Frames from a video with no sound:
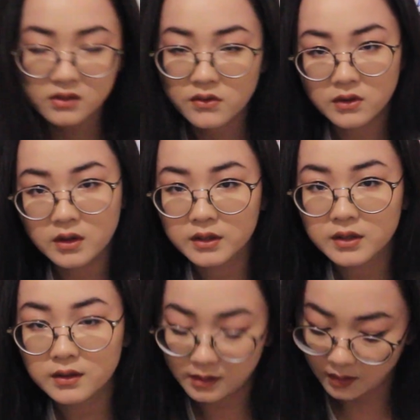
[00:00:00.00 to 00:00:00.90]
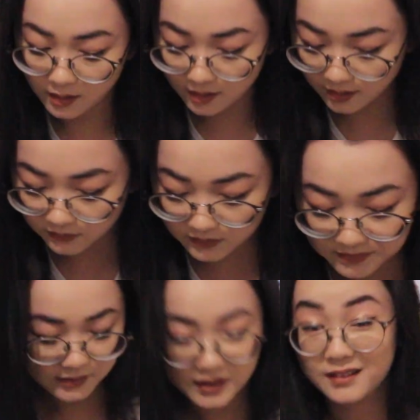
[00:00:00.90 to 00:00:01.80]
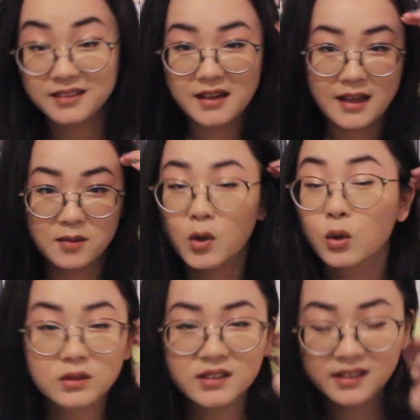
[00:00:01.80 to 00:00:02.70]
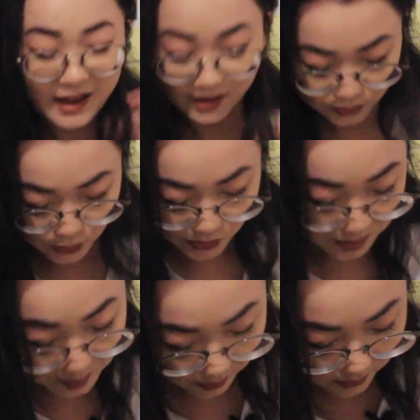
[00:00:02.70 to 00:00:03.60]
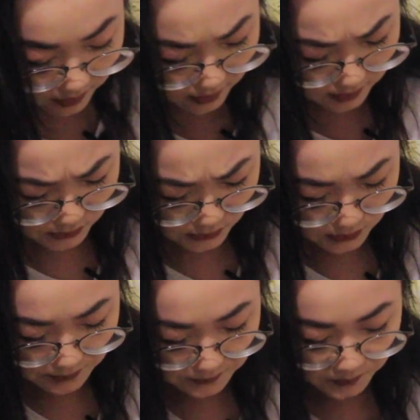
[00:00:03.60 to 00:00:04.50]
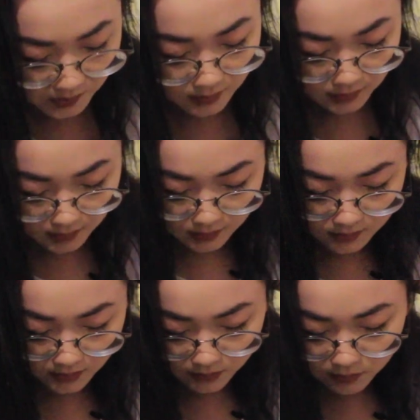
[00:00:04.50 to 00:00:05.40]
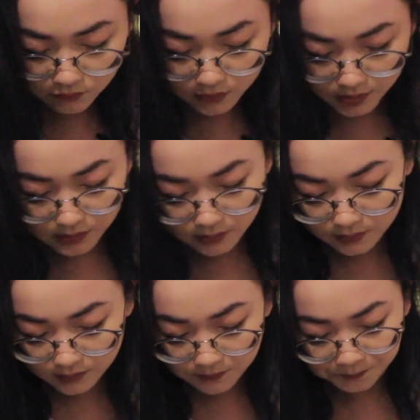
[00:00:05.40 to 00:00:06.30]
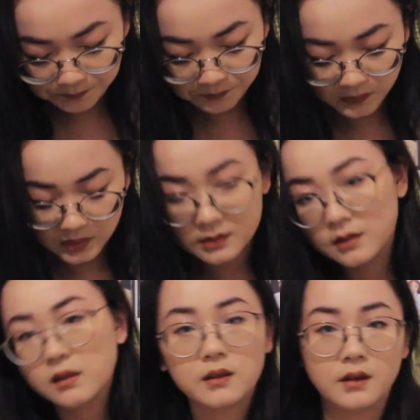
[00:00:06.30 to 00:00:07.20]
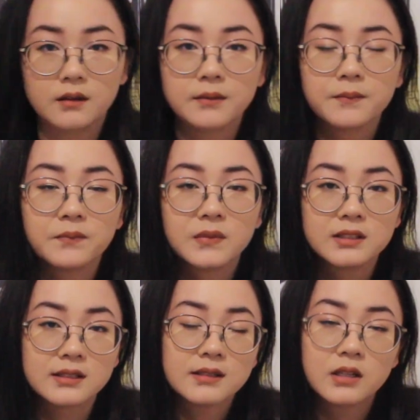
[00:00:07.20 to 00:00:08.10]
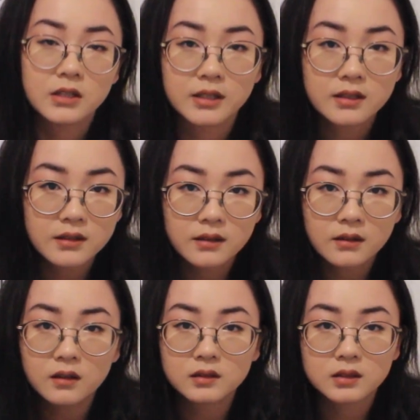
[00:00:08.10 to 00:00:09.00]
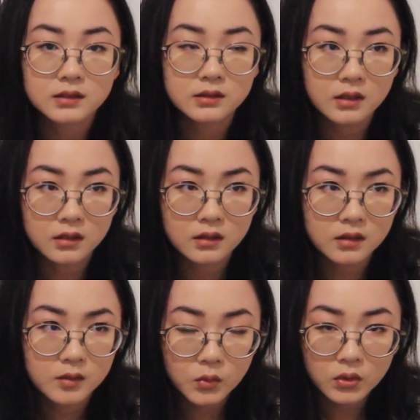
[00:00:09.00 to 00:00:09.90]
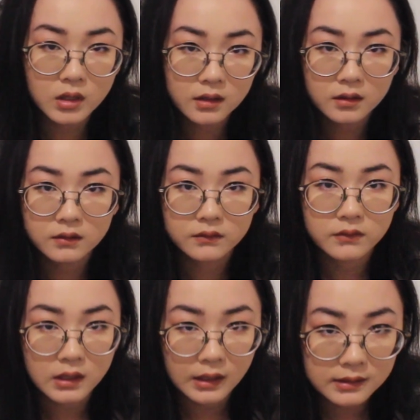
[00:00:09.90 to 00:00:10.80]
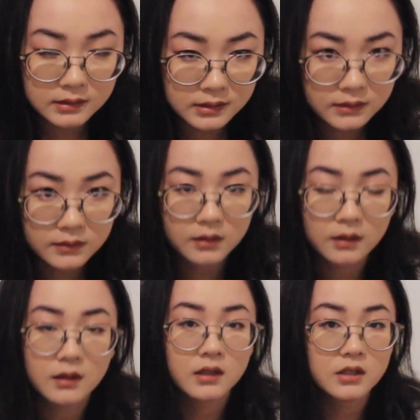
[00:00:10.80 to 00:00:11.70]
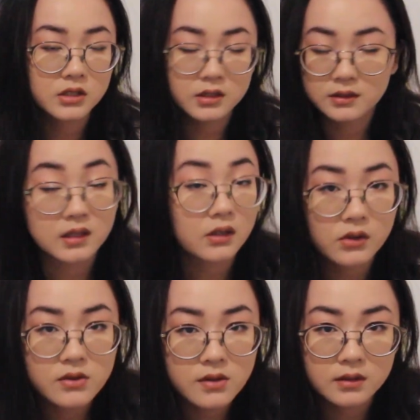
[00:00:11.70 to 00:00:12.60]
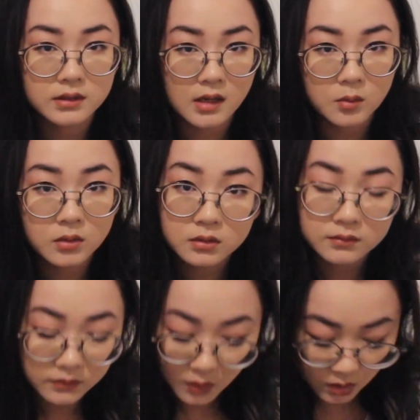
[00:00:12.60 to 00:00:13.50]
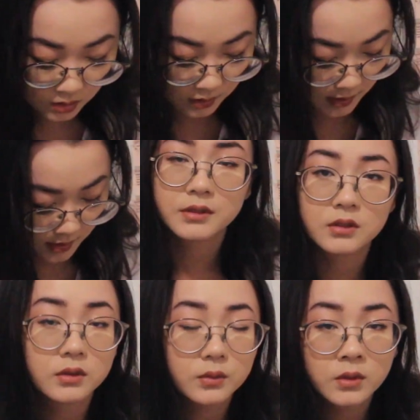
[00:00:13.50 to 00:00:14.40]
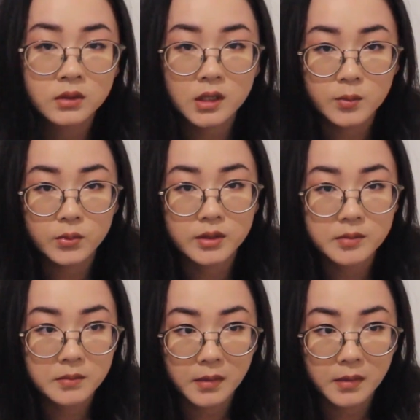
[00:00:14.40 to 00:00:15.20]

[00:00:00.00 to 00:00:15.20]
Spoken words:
theory that I have that I'm only half sure about is that the reason Cynthia didn't hear anything on the morning of the 18th, she didn't hear the table fall, she only woke up when